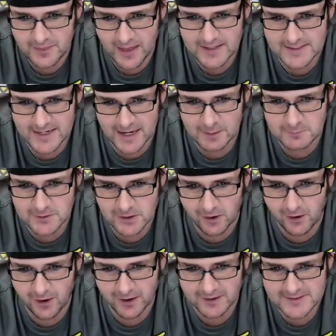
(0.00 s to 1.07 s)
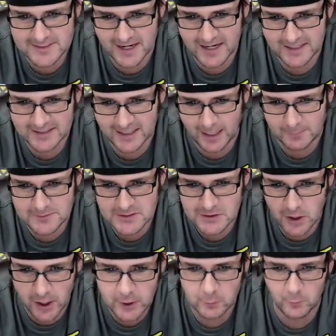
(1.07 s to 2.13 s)
That damn dog, Cyclops,
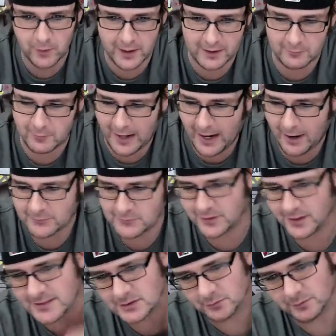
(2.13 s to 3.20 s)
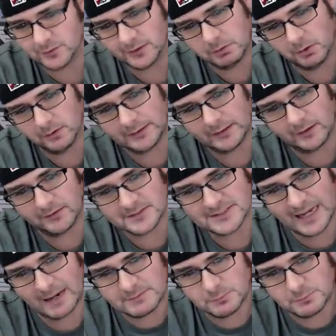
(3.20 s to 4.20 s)
Nightwing. Wow, you guys are really pulling out all the stops.